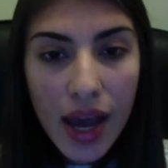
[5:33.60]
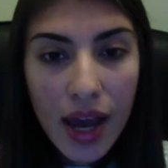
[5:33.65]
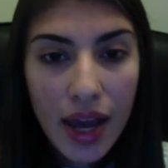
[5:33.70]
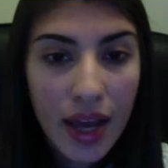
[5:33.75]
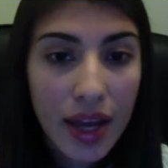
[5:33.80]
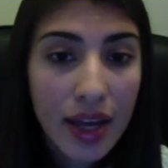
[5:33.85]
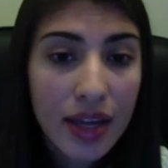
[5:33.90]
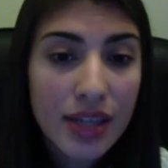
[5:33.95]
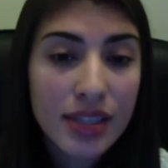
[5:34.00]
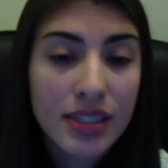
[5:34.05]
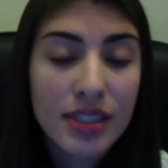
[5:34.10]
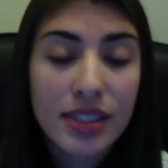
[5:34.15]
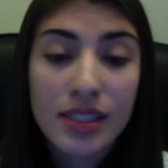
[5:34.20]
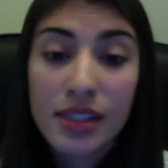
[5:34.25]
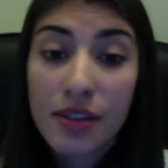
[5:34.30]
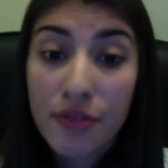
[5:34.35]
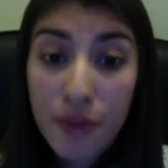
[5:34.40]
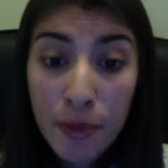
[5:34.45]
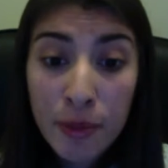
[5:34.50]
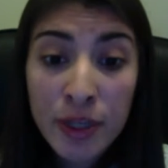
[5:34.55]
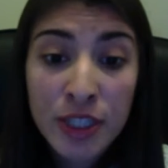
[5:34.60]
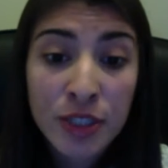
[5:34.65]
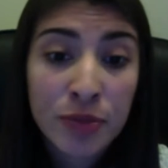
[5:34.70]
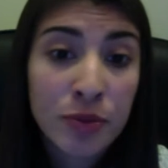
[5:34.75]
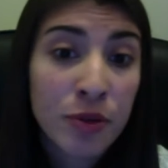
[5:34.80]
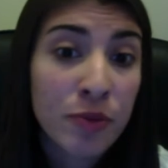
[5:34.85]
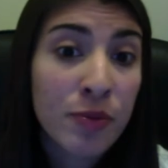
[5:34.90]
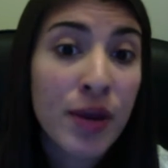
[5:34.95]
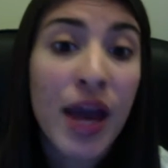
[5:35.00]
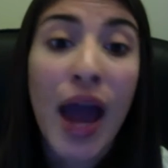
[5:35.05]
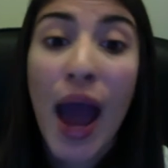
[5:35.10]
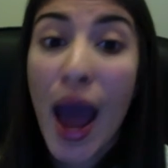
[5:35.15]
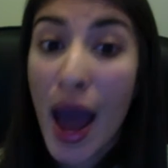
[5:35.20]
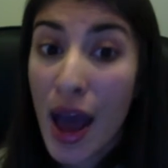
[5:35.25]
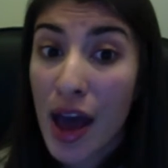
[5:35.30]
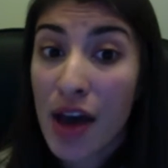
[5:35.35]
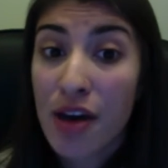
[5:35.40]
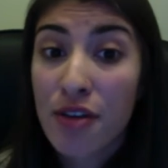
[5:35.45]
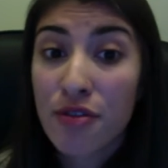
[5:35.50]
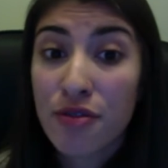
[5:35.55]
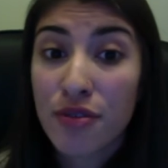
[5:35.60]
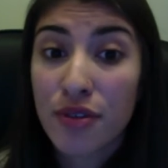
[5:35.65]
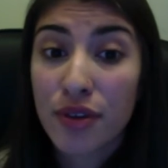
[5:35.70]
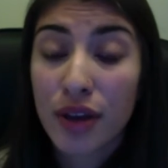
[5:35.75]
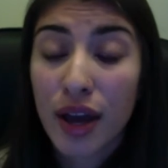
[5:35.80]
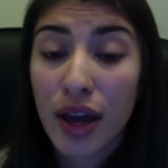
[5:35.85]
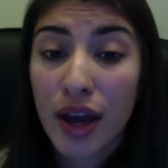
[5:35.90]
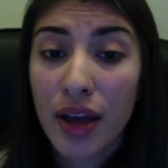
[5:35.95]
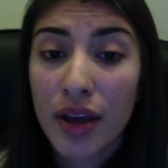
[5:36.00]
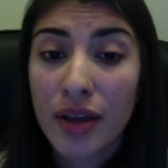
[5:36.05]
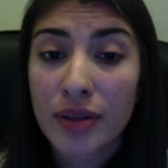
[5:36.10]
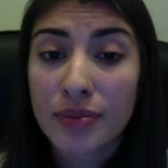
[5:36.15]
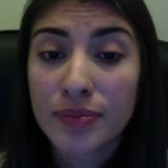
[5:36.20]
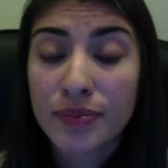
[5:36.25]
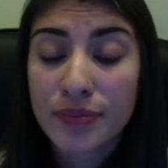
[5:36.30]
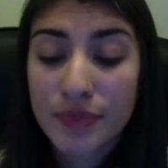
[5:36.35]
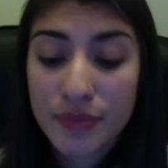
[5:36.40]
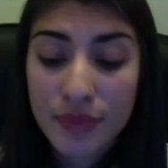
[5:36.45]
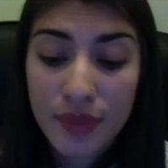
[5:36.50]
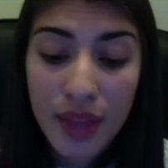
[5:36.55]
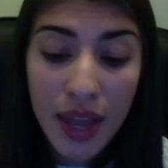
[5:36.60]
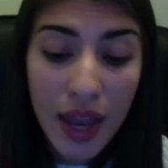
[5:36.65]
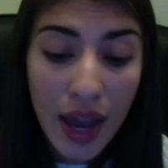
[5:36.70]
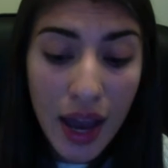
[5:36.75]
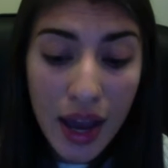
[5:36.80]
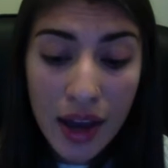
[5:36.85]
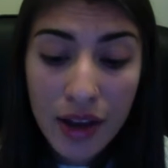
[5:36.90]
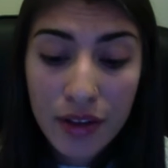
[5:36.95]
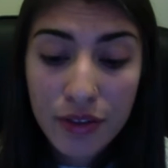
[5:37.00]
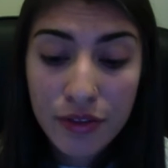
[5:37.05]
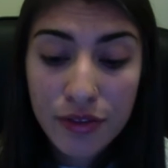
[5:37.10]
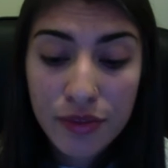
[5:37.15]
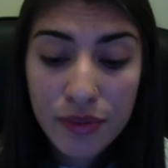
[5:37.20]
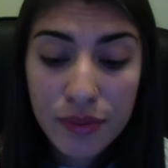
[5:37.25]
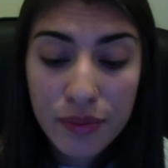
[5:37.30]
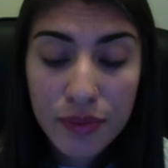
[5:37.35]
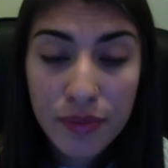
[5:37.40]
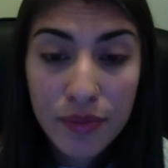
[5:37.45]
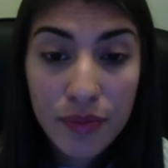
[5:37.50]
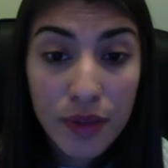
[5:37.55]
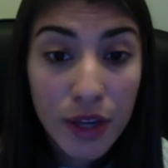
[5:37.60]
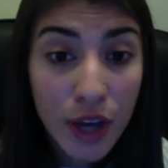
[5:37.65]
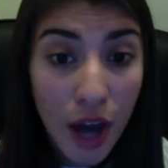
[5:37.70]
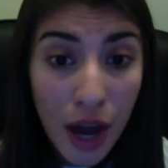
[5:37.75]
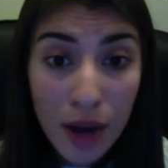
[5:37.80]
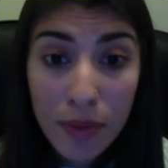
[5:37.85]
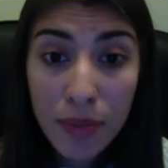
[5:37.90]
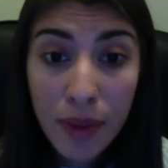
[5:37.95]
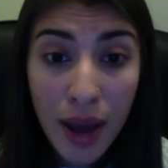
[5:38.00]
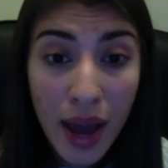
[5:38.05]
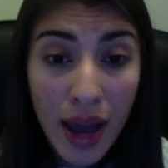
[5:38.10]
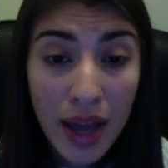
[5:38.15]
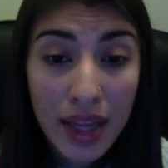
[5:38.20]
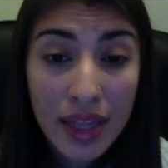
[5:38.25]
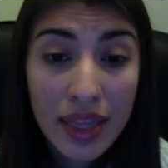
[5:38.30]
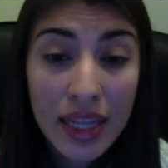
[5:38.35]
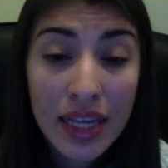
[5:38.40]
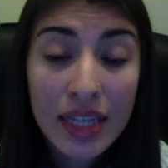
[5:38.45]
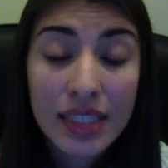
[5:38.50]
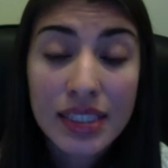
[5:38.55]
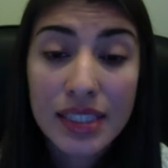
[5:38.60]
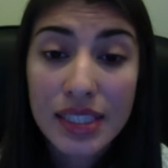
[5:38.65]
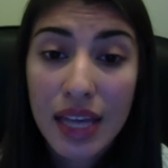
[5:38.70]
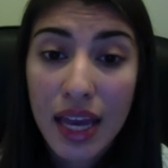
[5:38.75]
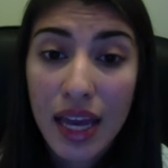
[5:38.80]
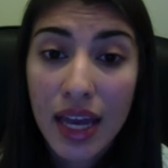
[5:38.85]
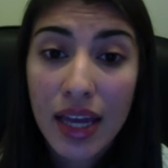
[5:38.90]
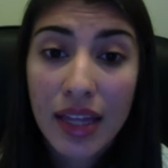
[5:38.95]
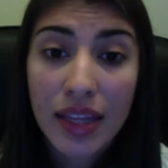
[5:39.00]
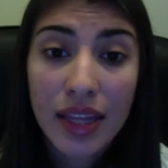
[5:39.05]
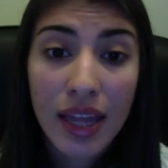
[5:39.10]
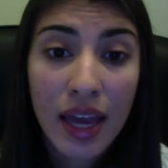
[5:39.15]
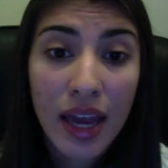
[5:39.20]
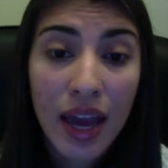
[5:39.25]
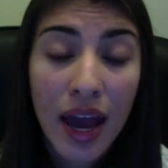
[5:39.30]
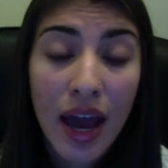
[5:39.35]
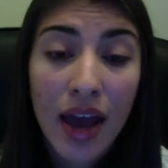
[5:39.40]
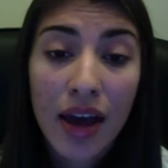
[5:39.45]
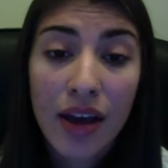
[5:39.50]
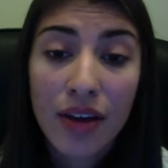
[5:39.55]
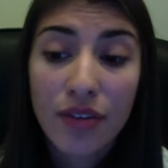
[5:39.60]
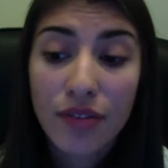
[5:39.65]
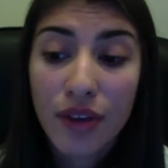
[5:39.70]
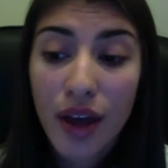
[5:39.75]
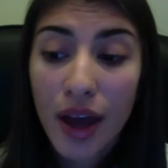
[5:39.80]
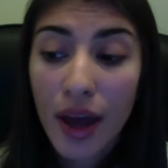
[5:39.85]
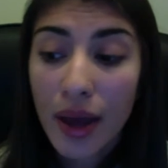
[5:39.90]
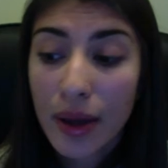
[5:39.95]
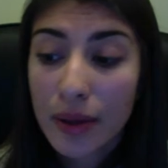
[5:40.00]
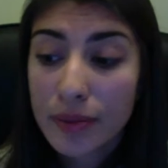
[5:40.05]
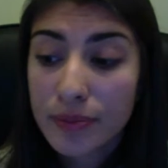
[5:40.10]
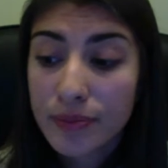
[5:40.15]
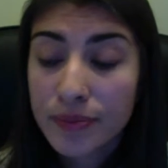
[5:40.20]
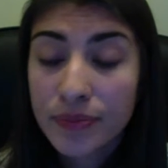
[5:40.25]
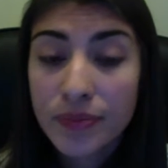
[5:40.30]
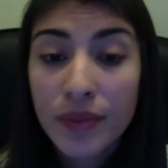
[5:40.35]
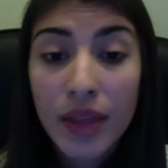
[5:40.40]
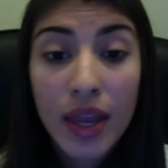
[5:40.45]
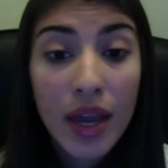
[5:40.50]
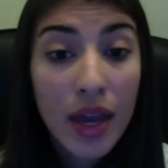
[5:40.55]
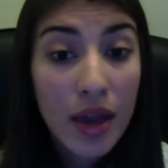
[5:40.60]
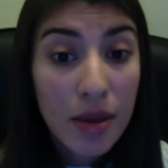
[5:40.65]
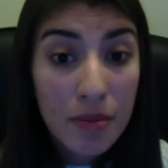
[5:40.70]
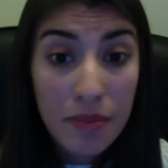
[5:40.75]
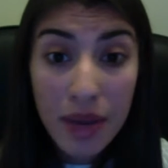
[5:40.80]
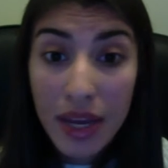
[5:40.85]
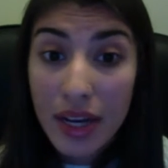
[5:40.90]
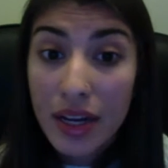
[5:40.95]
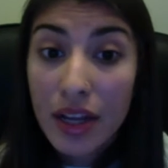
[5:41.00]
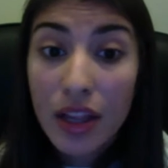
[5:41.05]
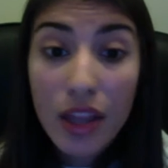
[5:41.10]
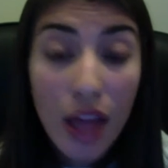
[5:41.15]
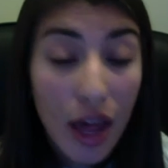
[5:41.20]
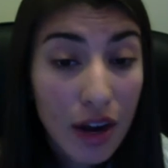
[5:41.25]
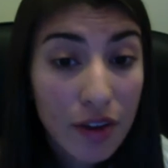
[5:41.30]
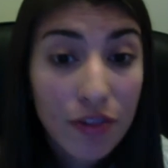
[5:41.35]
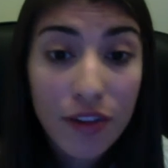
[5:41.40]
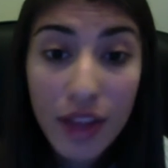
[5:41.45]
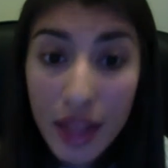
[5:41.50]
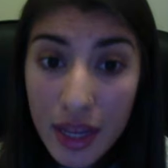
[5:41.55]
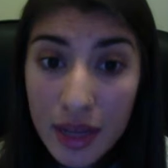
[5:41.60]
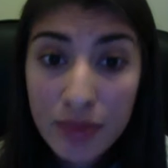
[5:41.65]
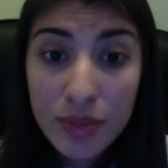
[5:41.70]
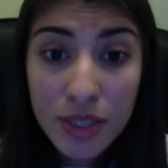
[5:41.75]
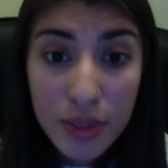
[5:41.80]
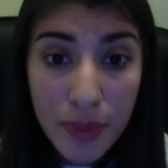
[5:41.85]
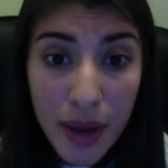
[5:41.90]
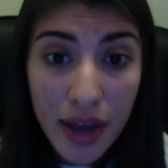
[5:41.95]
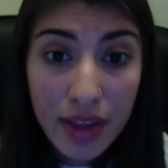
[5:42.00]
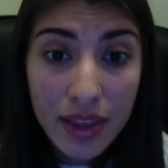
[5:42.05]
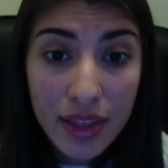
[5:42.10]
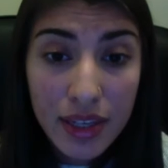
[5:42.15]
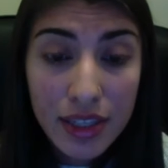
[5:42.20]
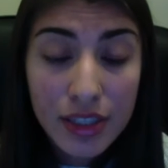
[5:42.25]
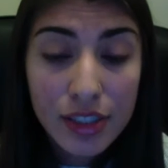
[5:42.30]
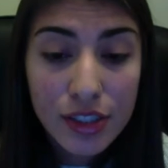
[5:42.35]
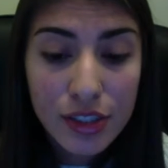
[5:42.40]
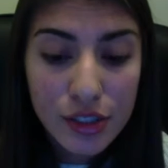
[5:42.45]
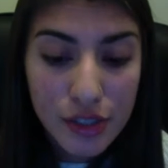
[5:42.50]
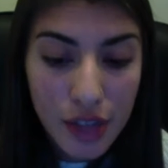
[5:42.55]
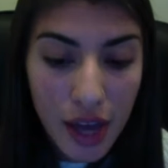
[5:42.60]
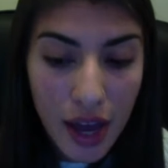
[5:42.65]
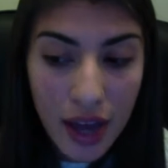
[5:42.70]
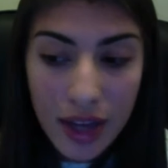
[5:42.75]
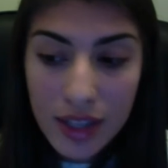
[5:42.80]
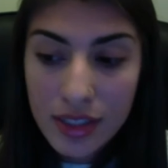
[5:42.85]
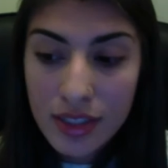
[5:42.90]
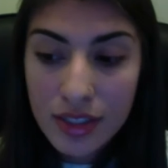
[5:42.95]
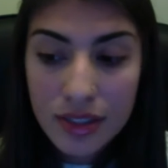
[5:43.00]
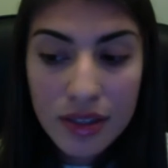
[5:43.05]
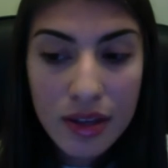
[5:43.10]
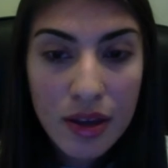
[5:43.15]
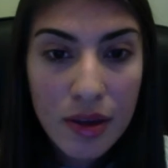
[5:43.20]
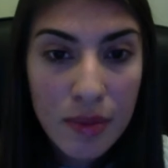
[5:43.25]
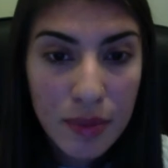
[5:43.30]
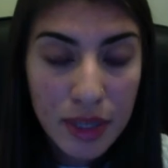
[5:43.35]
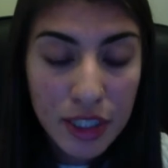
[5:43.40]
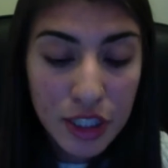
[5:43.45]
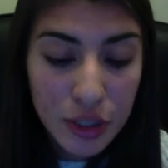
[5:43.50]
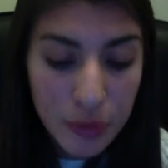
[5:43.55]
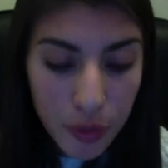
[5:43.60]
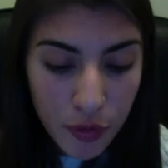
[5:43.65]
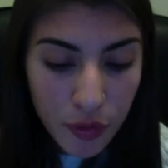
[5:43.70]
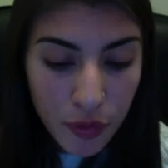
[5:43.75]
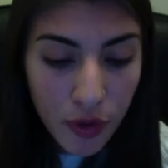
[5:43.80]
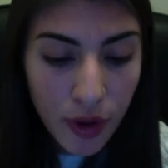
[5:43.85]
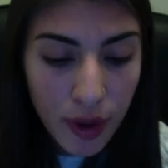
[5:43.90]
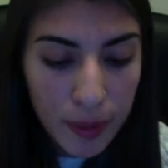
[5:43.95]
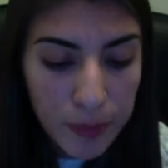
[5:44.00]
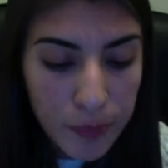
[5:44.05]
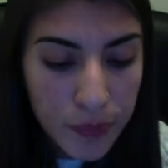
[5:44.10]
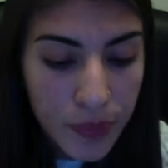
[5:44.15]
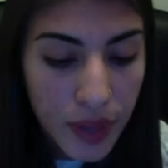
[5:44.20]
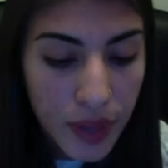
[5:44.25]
And the feminist movement have gotten behind this, and they have made a lot of claims about this, as mentioned before.